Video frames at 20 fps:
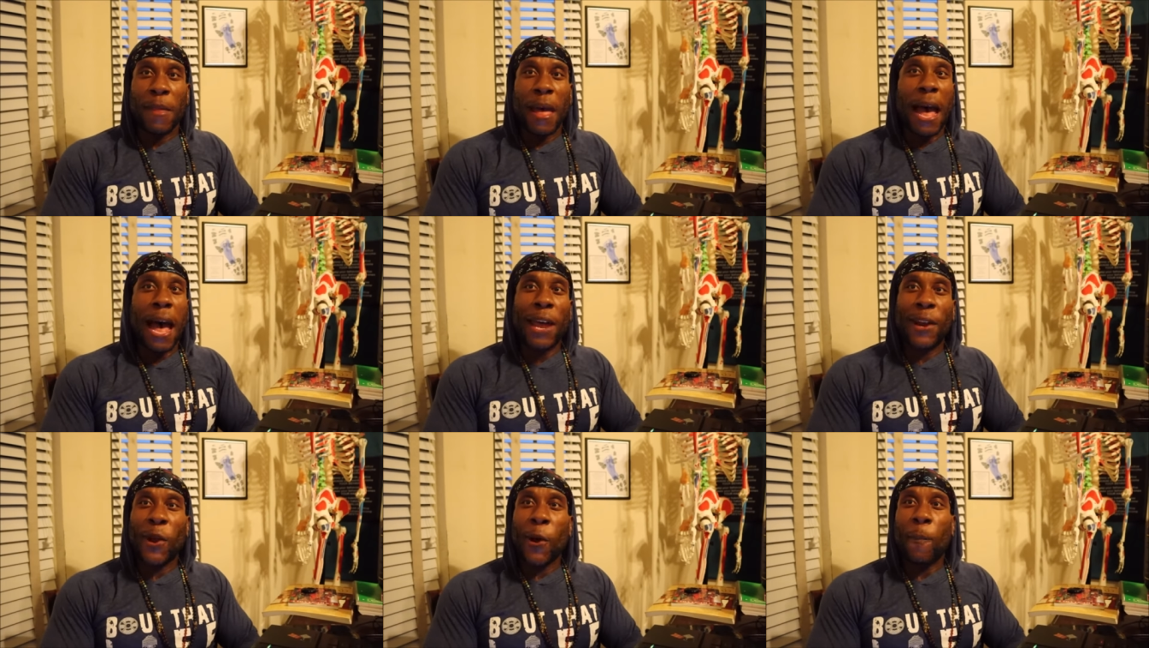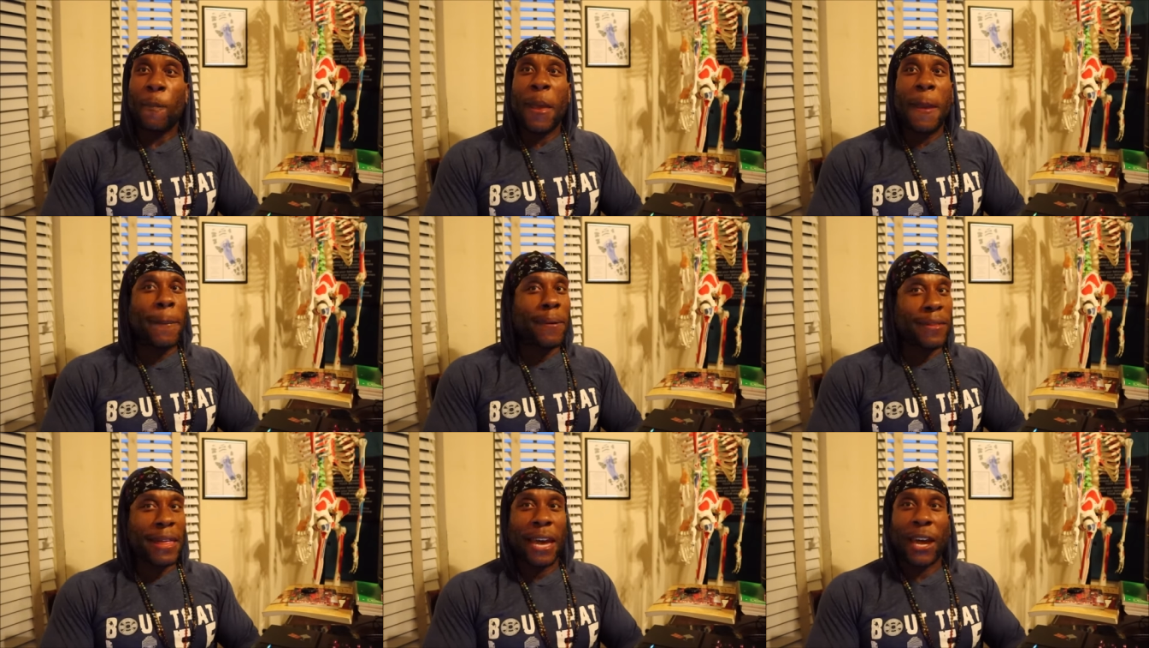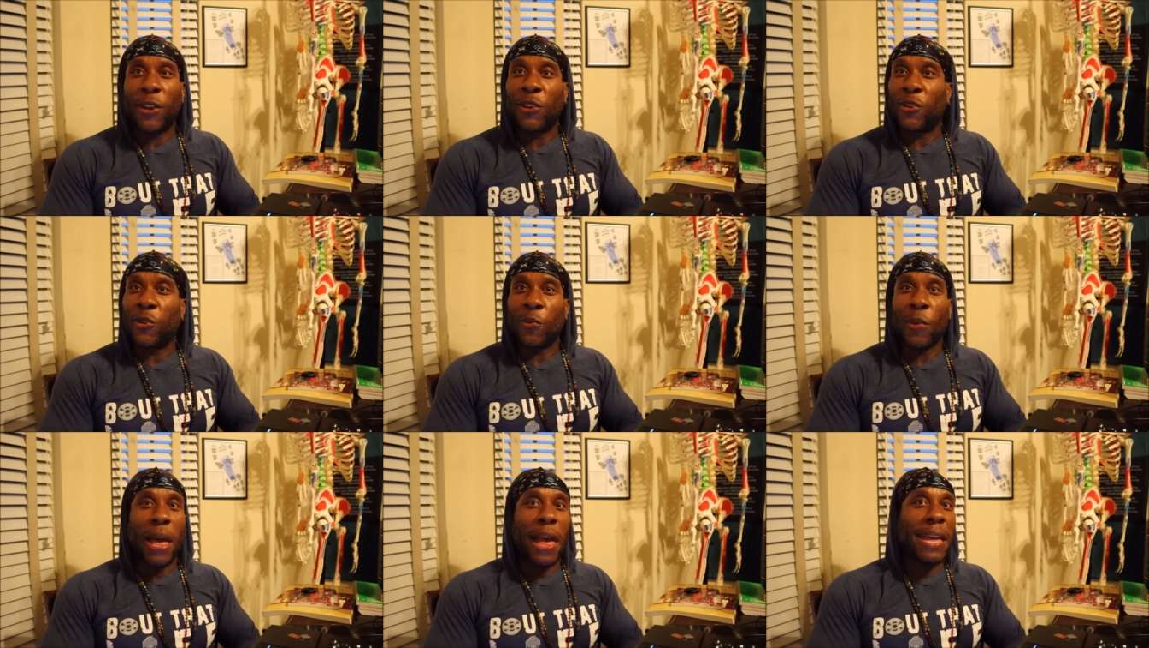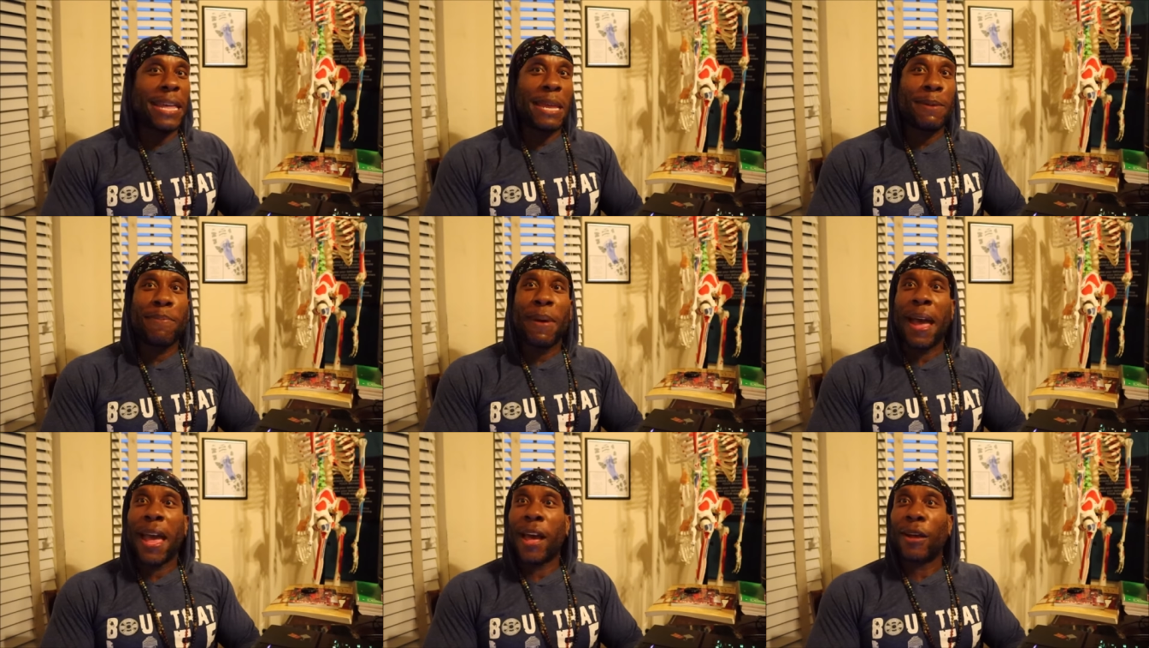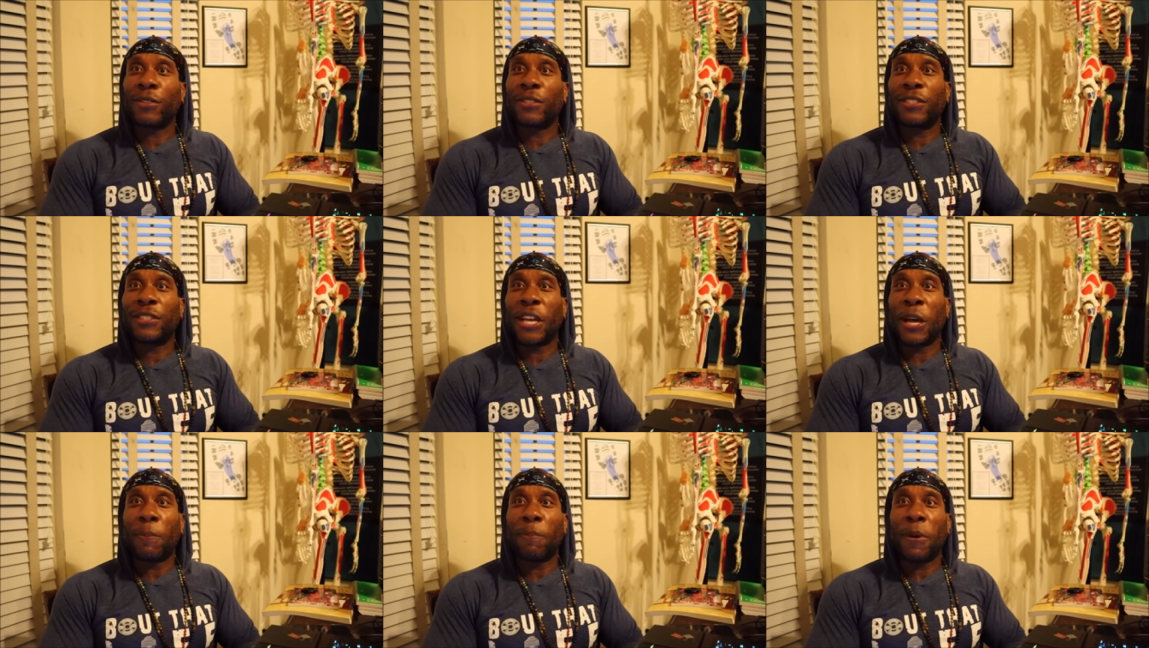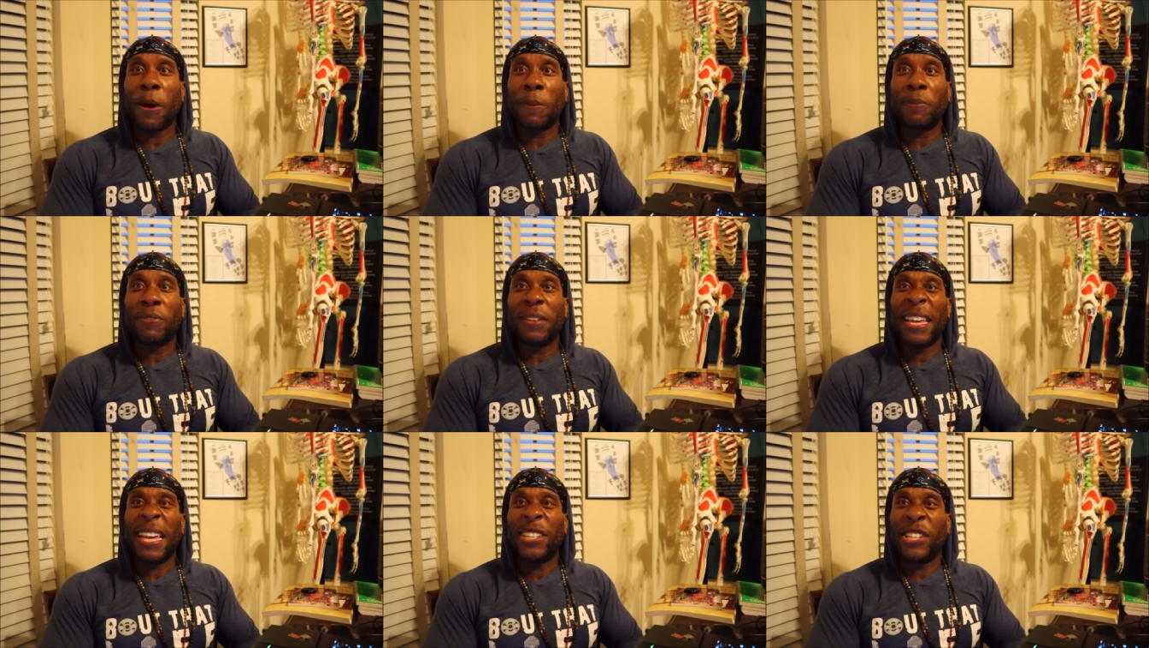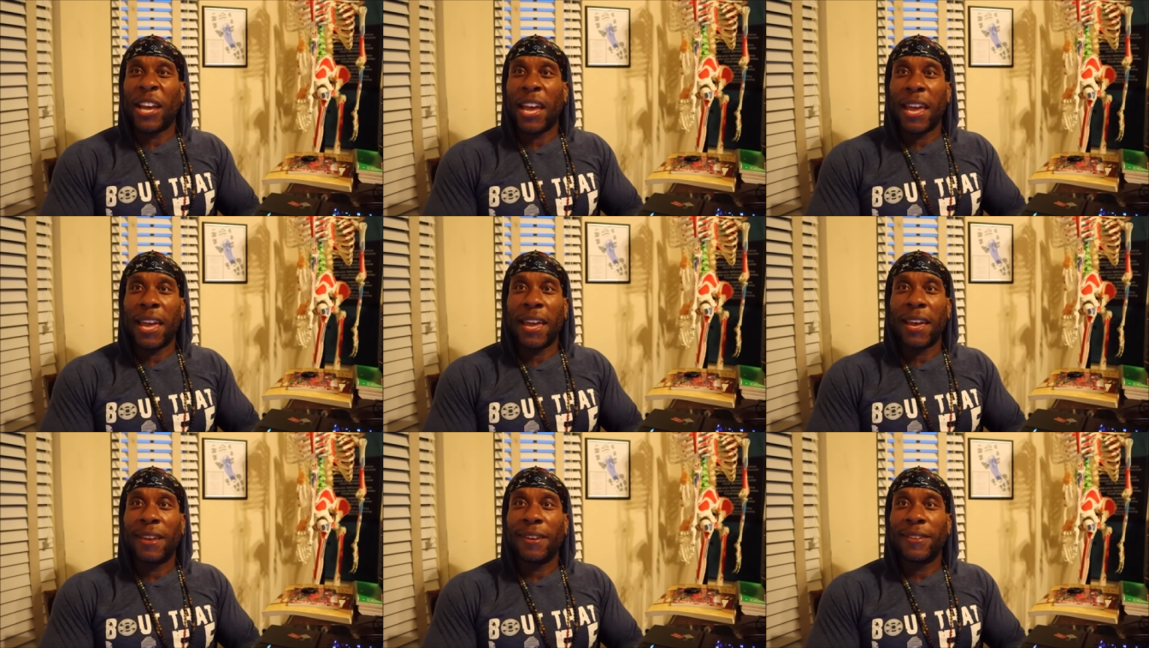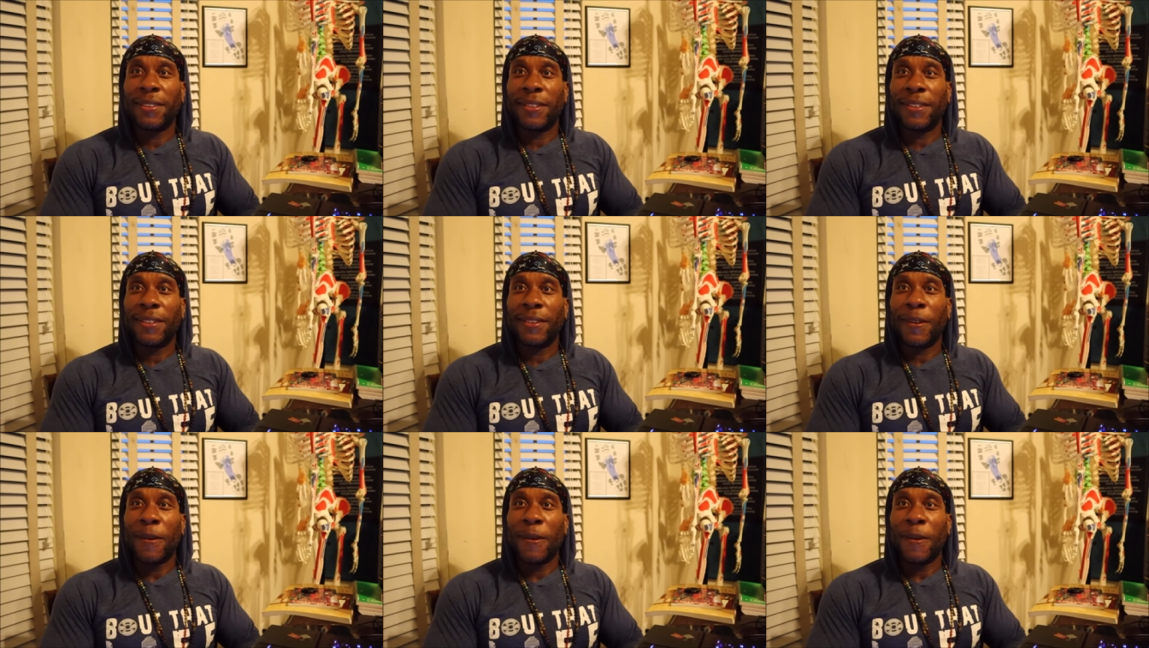I know people that can do eighty pound step ups each hand.